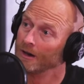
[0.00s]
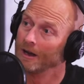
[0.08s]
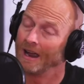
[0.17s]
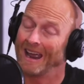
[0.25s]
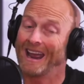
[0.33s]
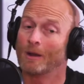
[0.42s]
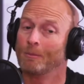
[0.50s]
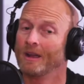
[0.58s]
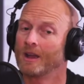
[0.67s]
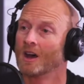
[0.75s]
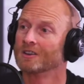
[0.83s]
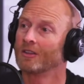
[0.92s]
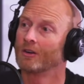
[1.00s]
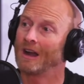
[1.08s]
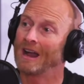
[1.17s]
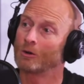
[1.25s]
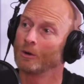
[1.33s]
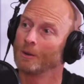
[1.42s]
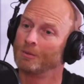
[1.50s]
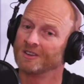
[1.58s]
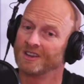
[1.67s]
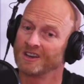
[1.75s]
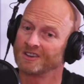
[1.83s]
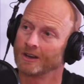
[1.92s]
And because of their equity
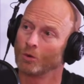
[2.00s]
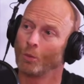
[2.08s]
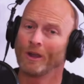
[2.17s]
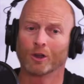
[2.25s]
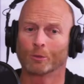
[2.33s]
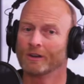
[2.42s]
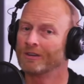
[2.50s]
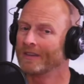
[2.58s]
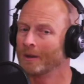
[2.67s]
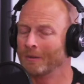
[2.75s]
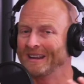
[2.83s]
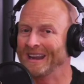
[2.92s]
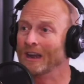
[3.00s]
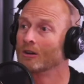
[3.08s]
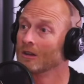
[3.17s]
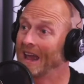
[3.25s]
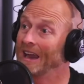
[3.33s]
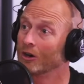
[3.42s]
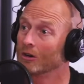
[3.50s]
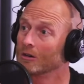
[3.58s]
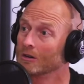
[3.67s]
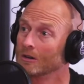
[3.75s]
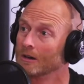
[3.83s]
position, we could refi them a year later